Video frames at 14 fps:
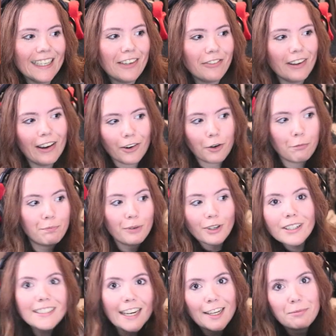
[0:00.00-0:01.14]
or
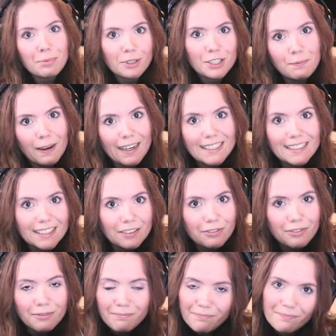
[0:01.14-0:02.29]
bird eye
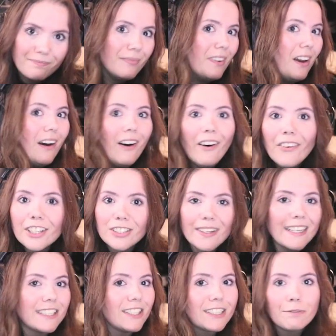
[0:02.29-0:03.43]
perspective. All those
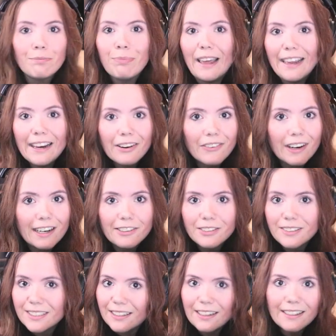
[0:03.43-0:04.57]
things, just play
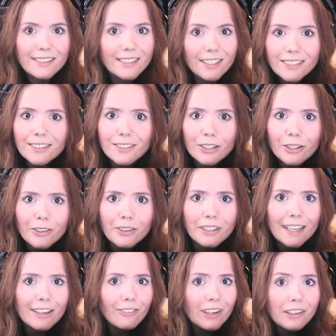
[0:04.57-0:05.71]
around. It doesn't hurt.
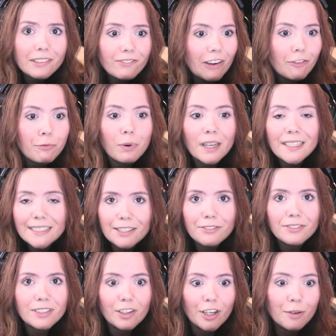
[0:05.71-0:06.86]
Like, we have plenty of
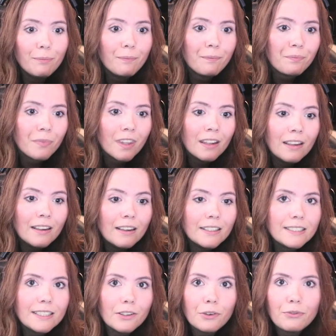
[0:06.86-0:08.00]
time
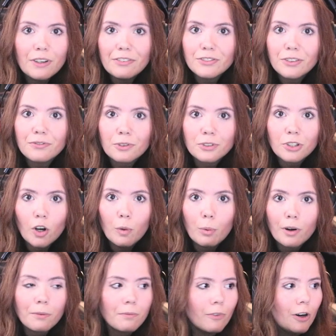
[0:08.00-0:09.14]
until the 5th of
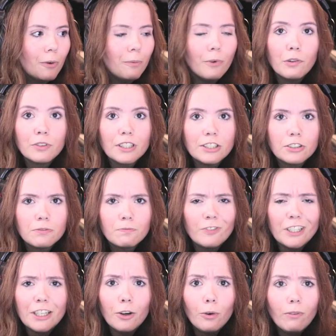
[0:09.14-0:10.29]
October, well, of this
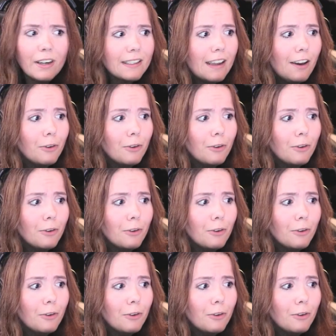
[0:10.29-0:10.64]
video right now.